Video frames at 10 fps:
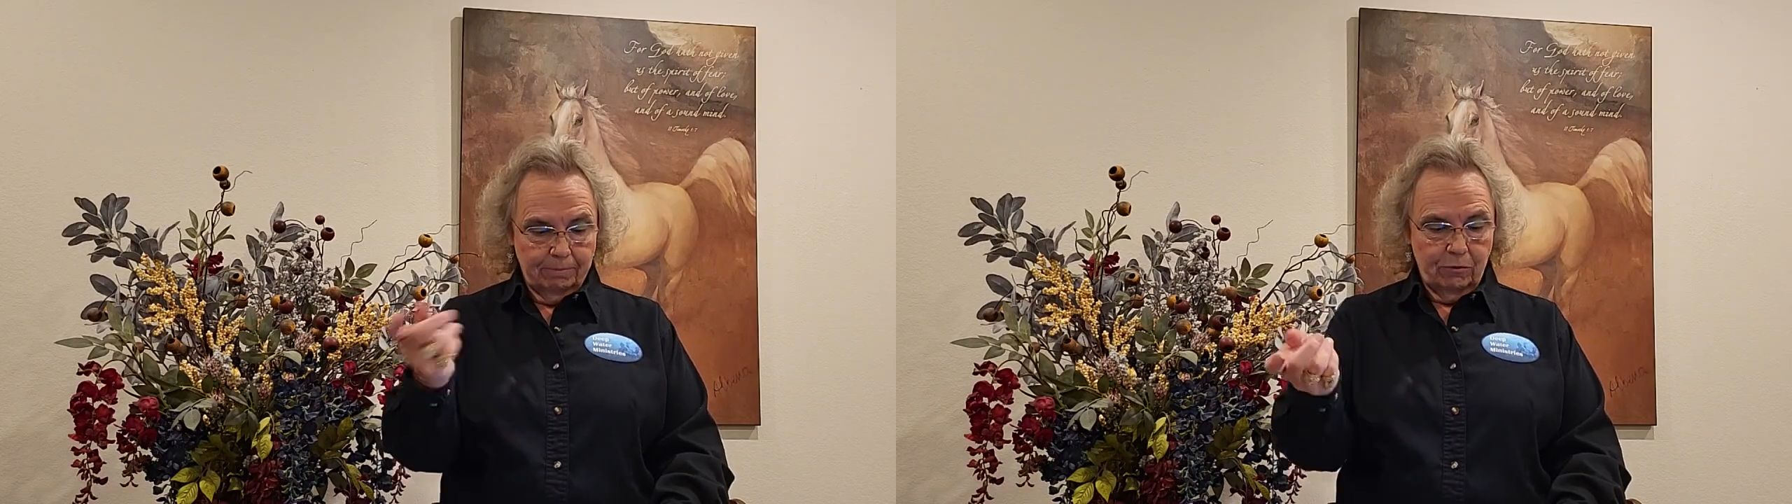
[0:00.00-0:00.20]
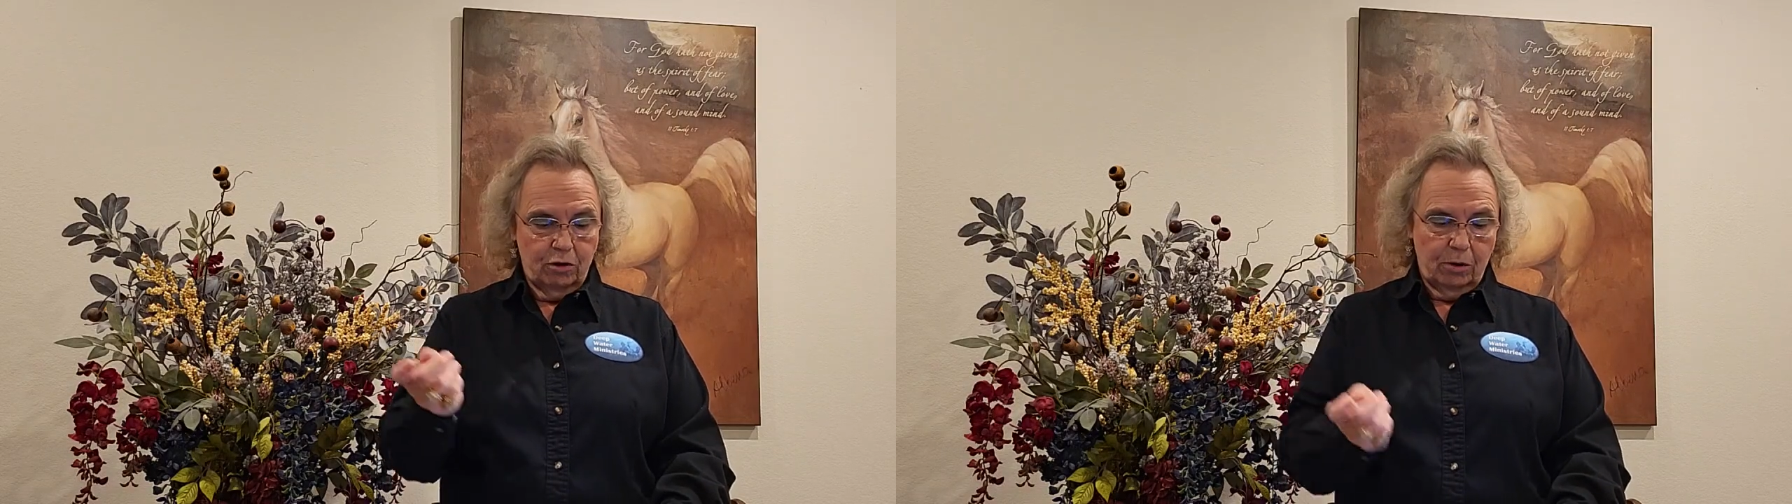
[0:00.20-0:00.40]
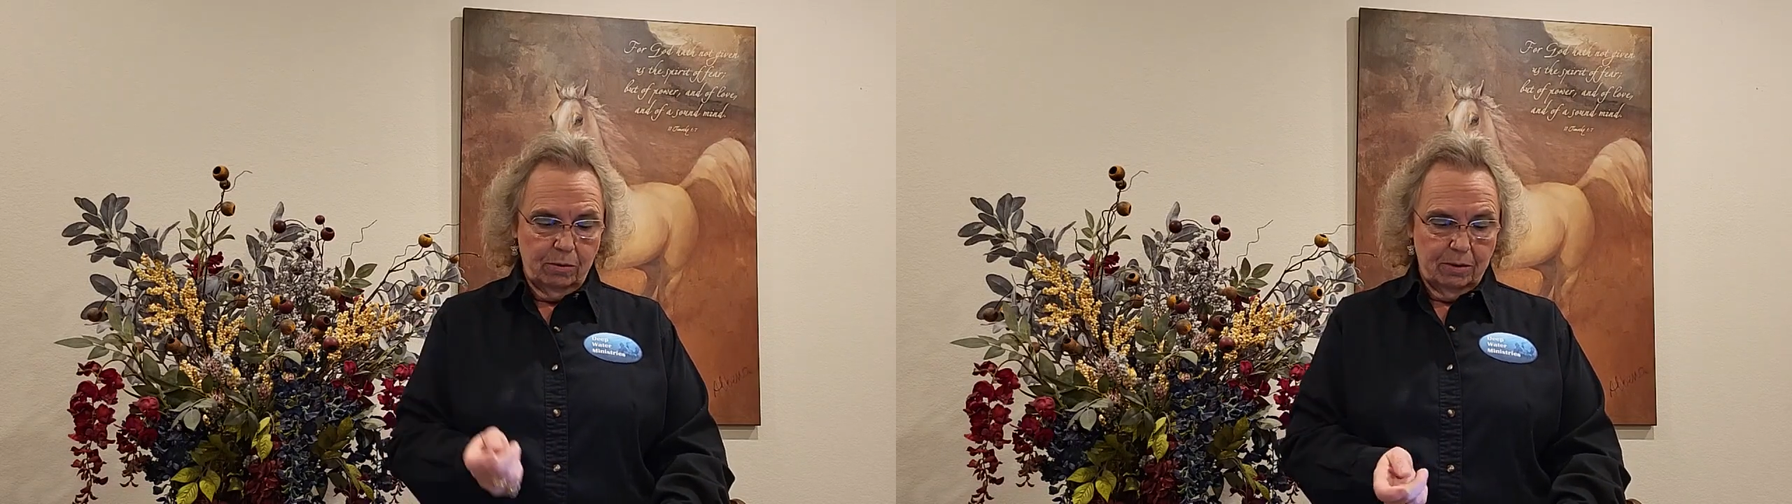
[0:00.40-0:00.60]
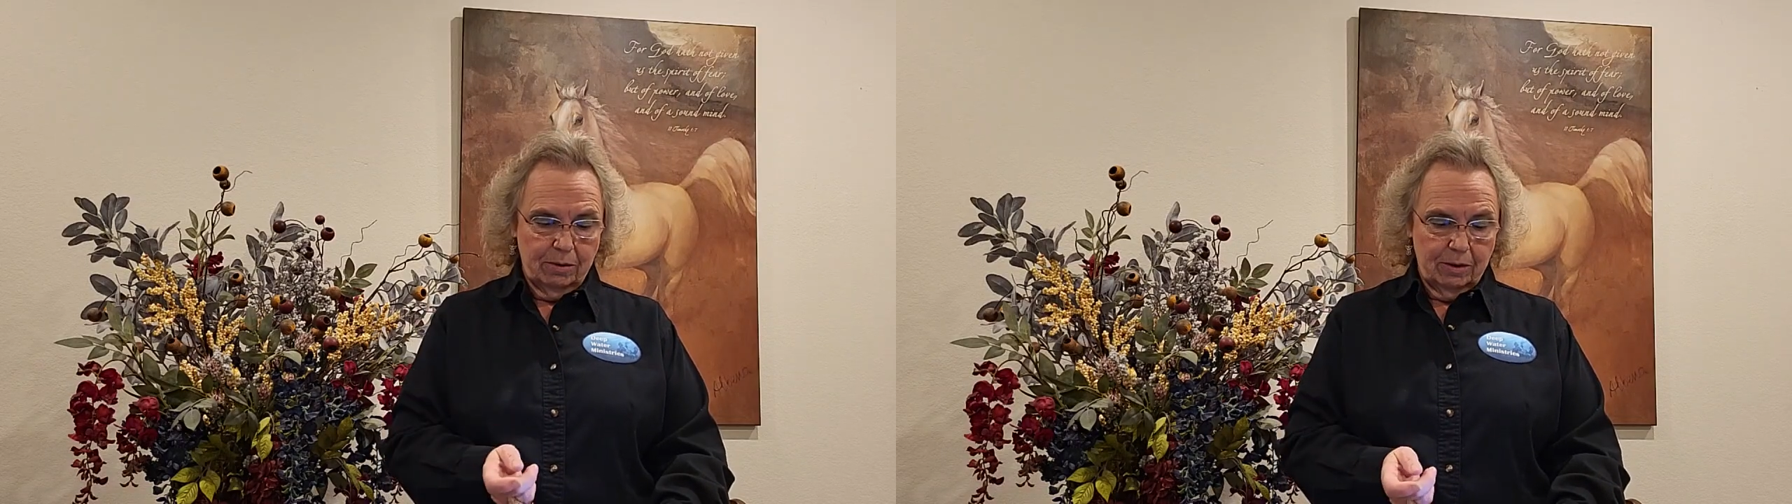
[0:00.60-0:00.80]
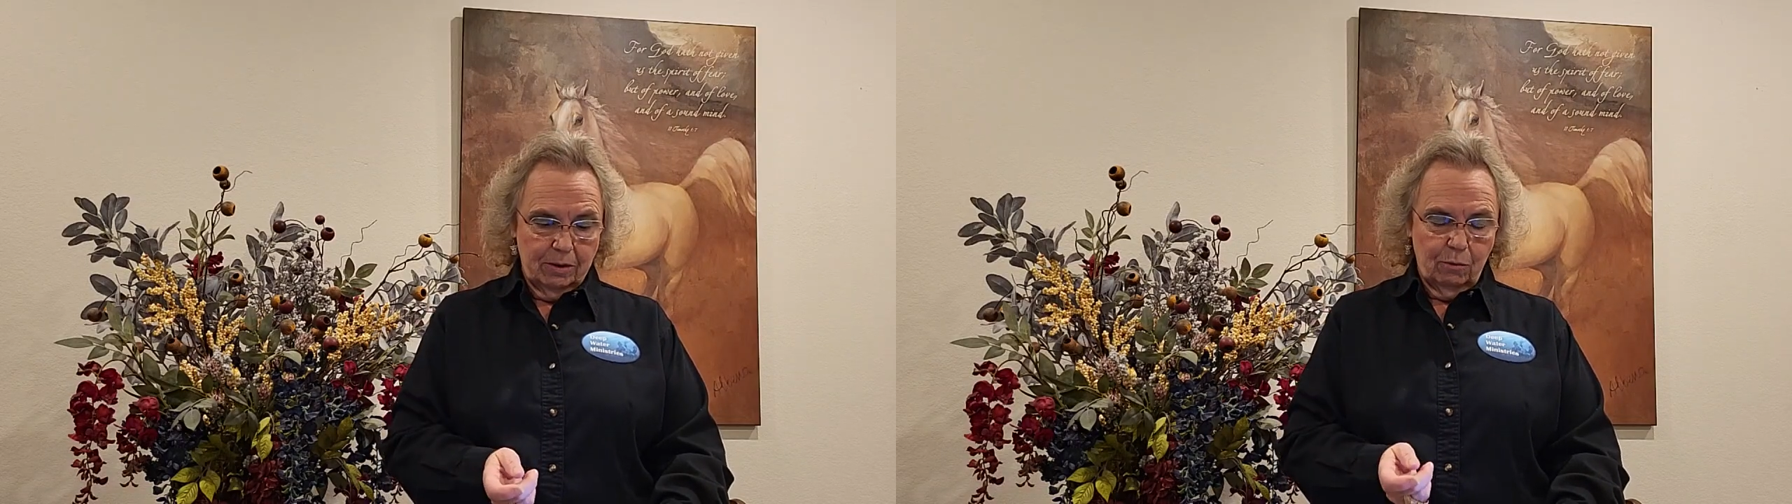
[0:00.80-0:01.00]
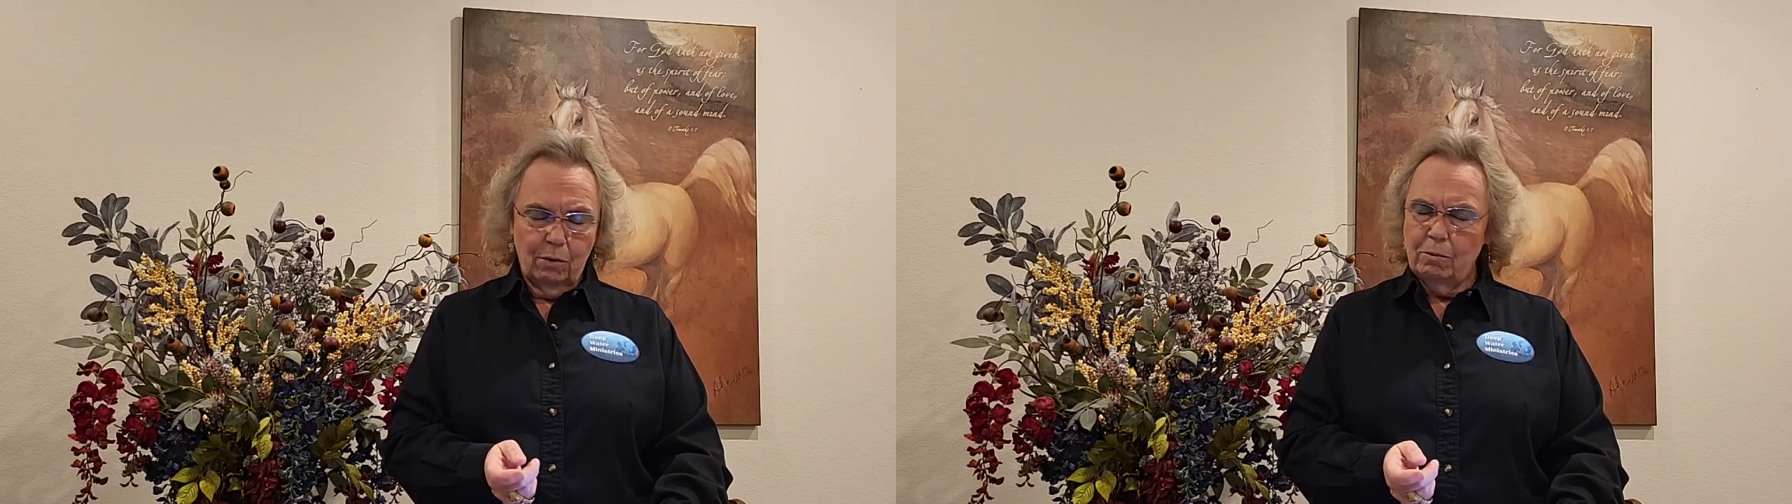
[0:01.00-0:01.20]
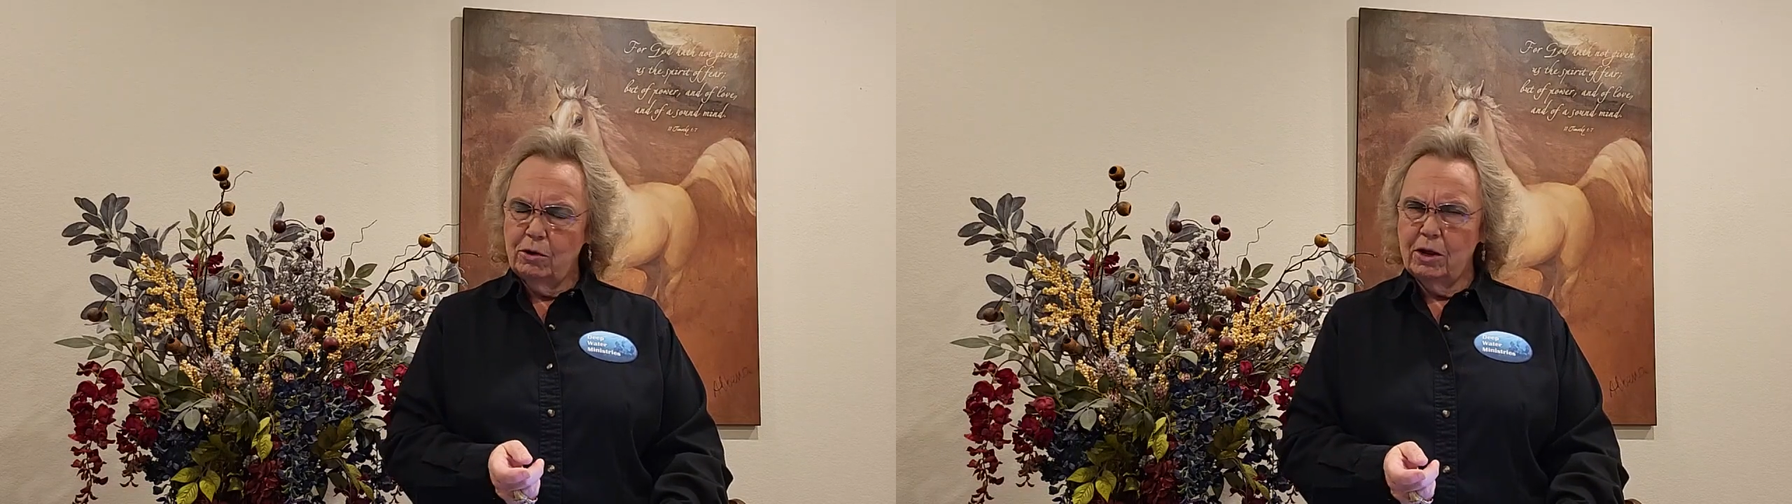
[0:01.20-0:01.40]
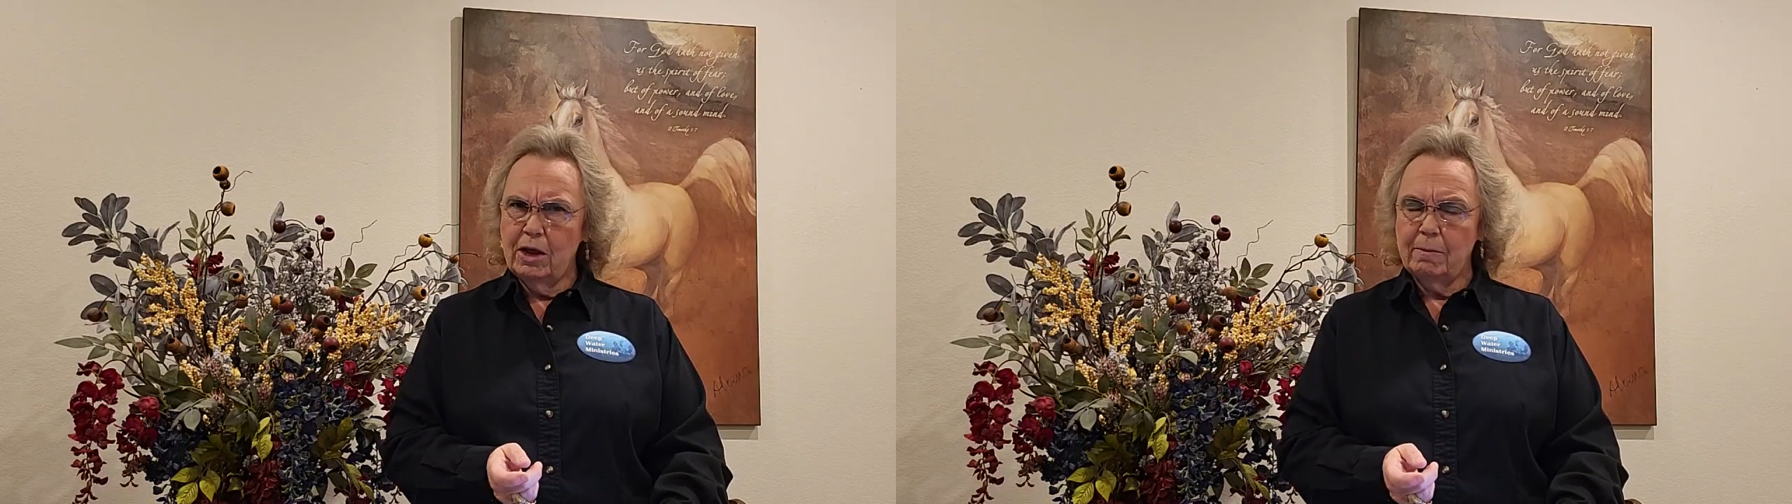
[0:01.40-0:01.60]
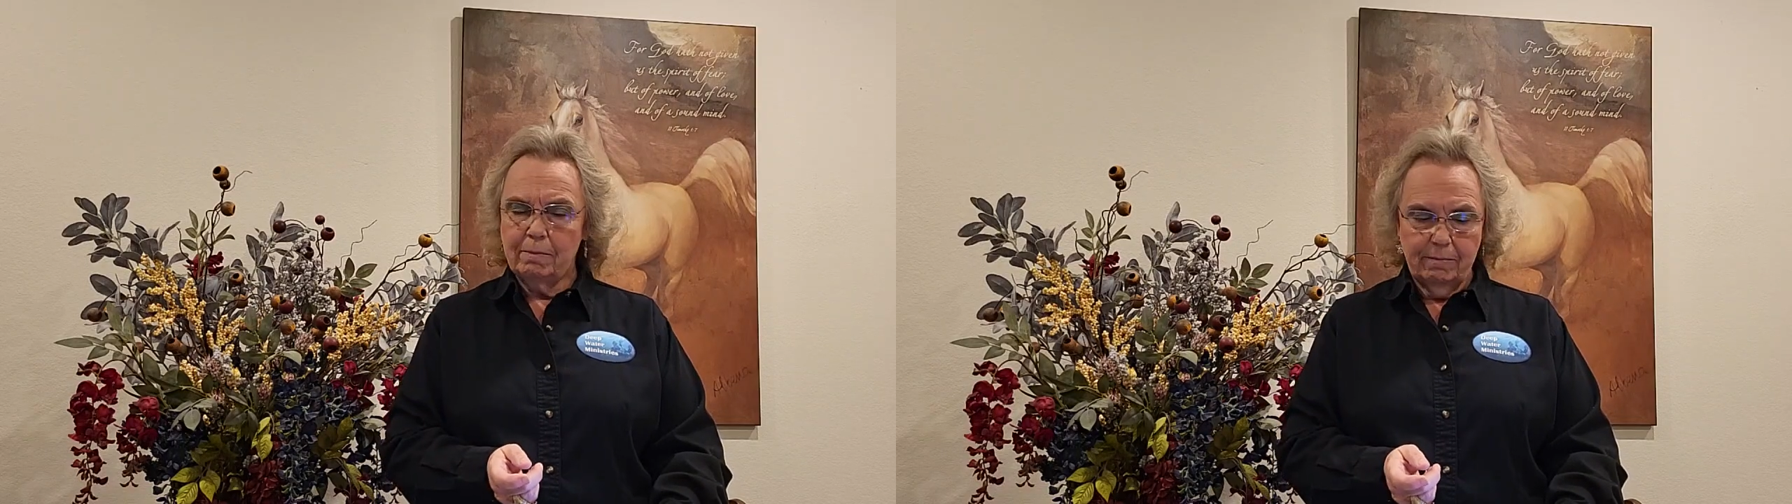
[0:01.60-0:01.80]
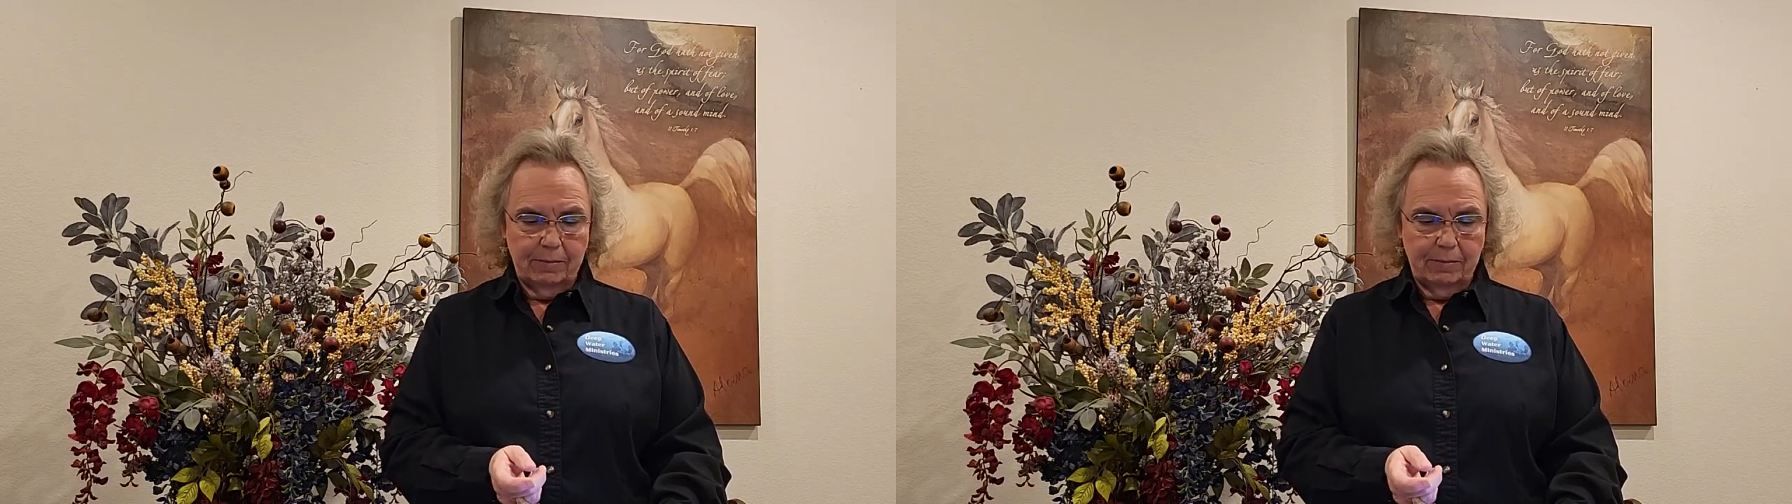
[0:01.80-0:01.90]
So, one more time.